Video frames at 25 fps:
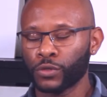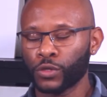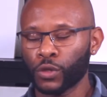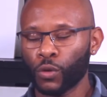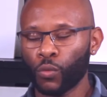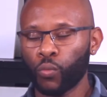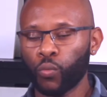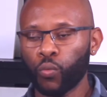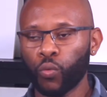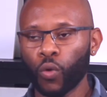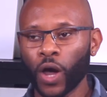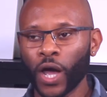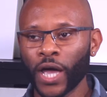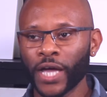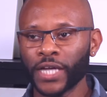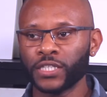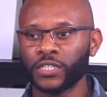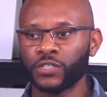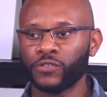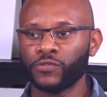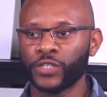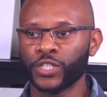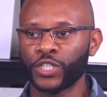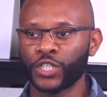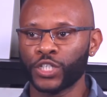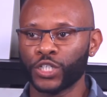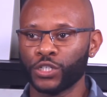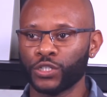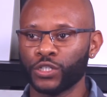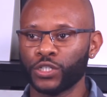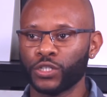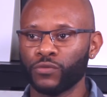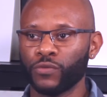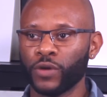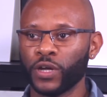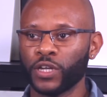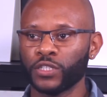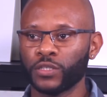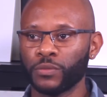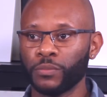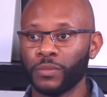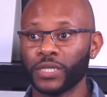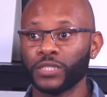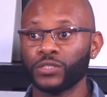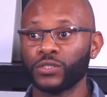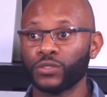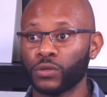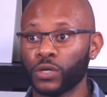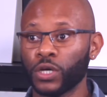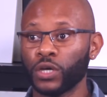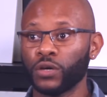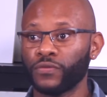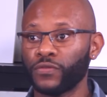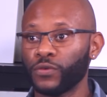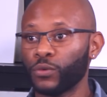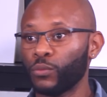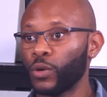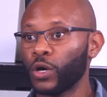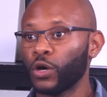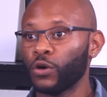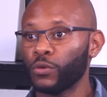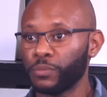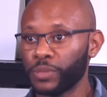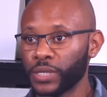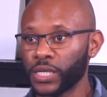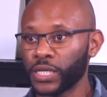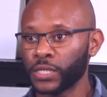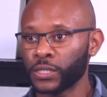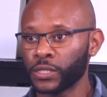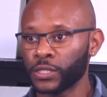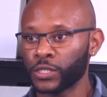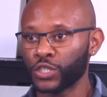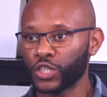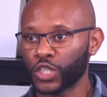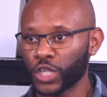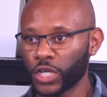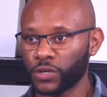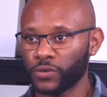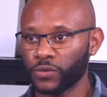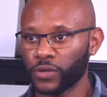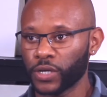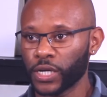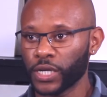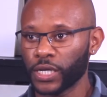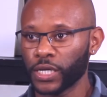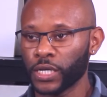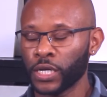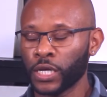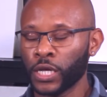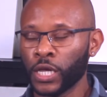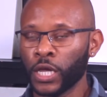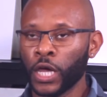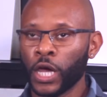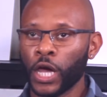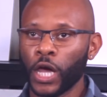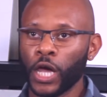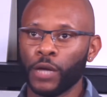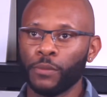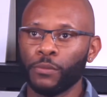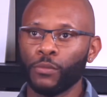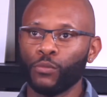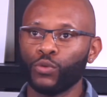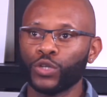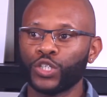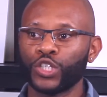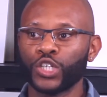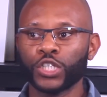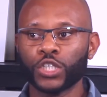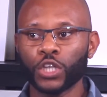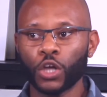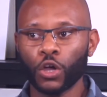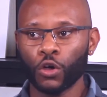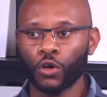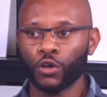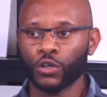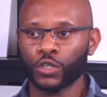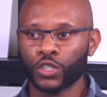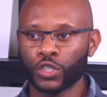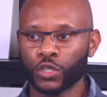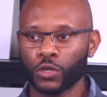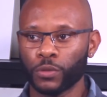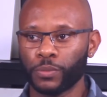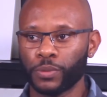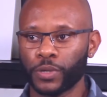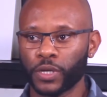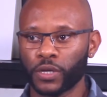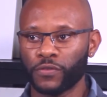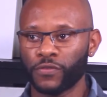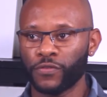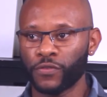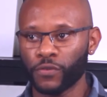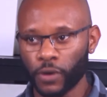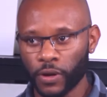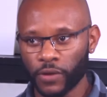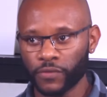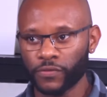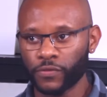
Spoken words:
the wider issues around mental health and well-being generally, which is a hot topic for